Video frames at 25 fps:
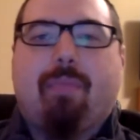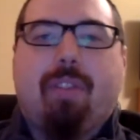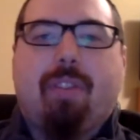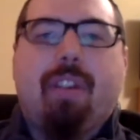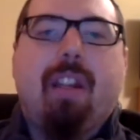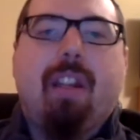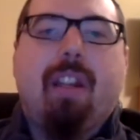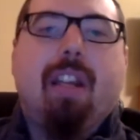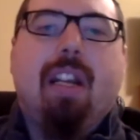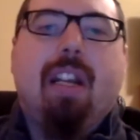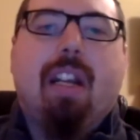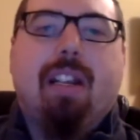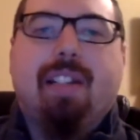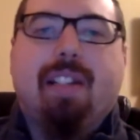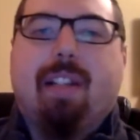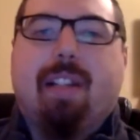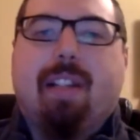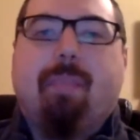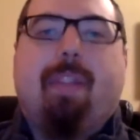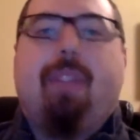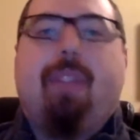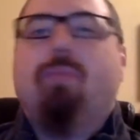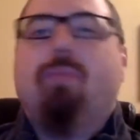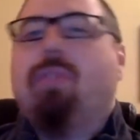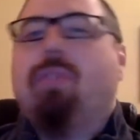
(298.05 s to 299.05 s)
time when
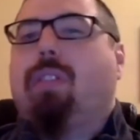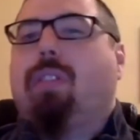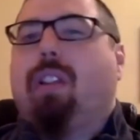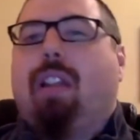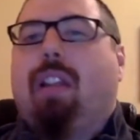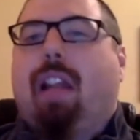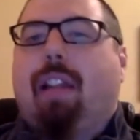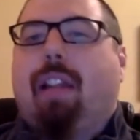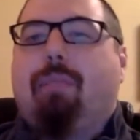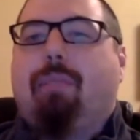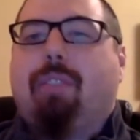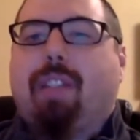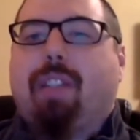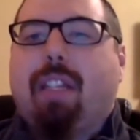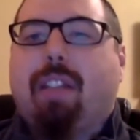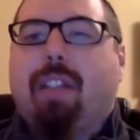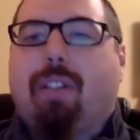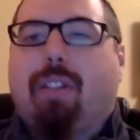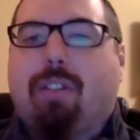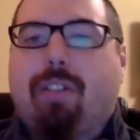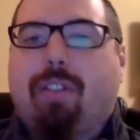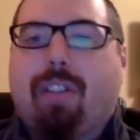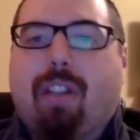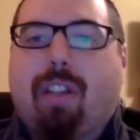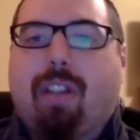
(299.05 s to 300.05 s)
something will collide
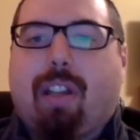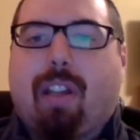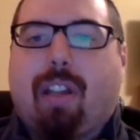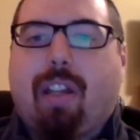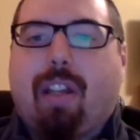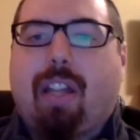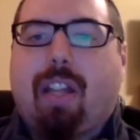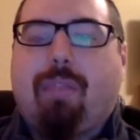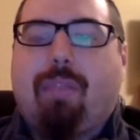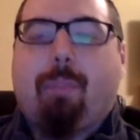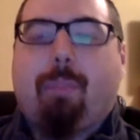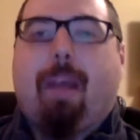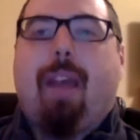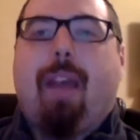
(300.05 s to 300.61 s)
with the earth.